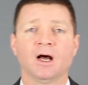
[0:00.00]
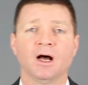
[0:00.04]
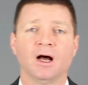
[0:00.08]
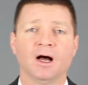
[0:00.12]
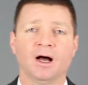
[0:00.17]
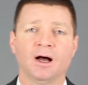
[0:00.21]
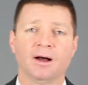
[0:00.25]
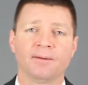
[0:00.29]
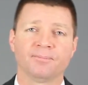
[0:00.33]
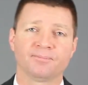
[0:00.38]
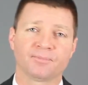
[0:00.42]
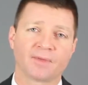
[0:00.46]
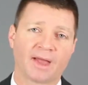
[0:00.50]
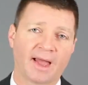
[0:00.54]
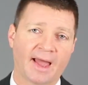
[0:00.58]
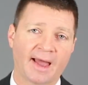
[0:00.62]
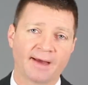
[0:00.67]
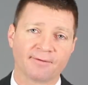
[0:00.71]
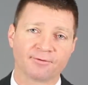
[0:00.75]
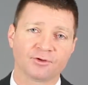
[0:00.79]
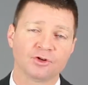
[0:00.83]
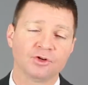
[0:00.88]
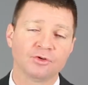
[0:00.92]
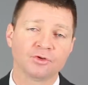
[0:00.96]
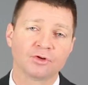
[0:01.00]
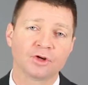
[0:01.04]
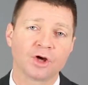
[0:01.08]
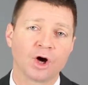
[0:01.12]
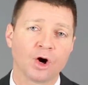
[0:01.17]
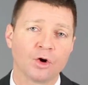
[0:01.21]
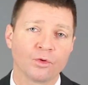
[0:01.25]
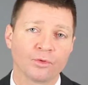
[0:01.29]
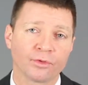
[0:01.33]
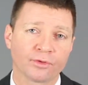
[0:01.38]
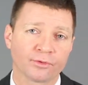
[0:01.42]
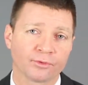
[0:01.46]
After you
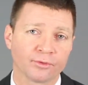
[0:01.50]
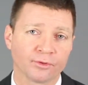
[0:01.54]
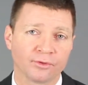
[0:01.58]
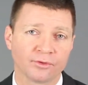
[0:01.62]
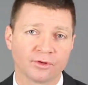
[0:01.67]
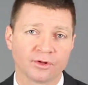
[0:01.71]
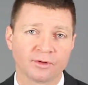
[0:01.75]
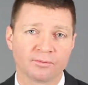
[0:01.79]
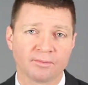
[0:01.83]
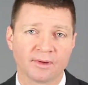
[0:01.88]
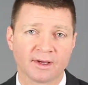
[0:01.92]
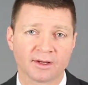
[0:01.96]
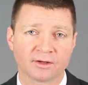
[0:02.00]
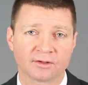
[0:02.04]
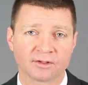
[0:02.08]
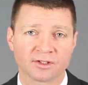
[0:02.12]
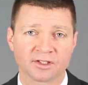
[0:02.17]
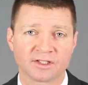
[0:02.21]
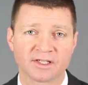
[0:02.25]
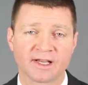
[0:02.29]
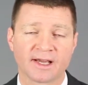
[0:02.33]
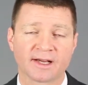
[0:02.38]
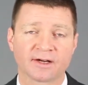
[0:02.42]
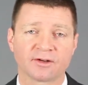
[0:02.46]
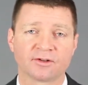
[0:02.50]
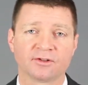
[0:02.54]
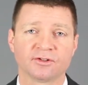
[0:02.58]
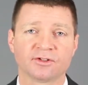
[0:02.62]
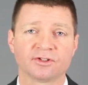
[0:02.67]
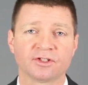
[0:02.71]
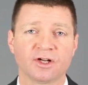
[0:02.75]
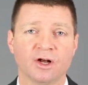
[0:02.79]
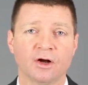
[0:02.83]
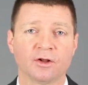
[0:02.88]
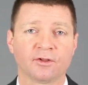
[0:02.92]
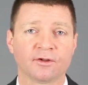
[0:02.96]
go through the metal
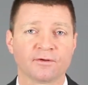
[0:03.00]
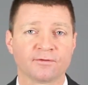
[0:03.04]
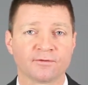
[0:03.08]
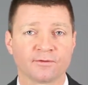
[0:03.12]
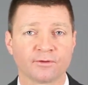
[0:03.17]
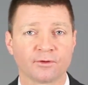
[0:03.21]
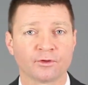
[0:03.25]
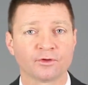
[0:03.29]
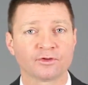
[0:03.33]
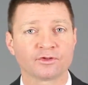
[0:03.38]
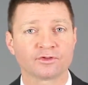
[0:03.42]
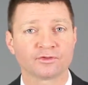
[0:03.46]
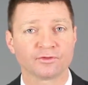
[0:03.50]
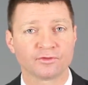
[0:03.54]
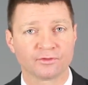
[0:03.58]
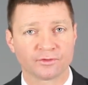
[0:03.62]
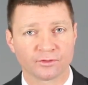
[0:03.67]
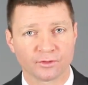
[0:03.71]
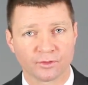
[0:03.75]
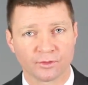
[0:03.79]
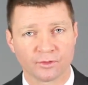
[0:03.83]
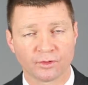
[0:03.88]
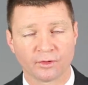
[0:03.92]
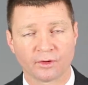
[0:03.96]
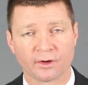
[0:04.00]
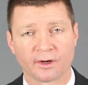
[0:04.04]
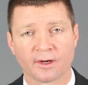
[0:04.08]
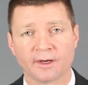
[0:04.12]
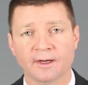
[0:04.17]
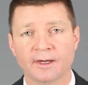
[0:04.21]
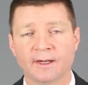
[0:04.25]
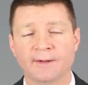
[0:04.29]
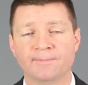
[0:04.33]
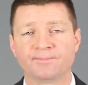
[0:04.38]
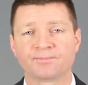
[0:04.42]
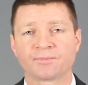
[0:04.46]
detectors on the first floor,
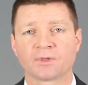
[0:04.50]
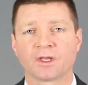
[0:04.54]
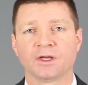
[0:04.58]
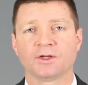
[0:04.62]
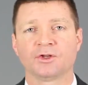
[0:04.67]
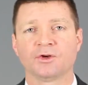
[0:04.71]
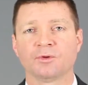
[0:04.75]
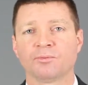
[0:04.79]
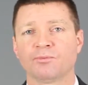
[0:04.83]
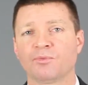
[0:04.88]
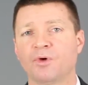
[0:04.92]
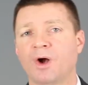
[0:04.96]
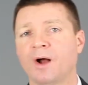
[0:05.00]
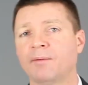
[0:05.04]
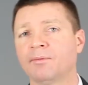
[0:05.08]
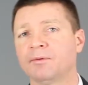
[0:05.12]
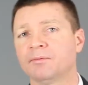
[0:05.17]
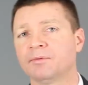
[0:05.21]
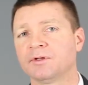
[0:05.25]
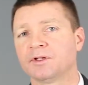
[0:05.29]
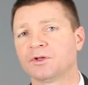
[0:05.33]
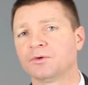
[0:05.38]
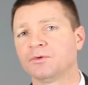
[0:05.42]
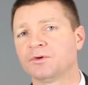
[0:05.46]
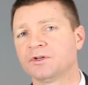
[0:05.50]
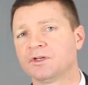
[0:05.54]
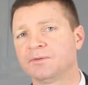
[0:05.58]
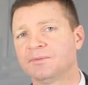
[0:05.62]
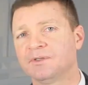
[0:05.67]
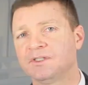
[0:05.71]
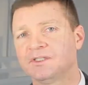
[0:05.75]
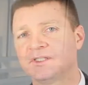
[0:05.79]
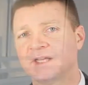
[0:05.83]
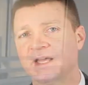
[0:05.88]
you're probably going to be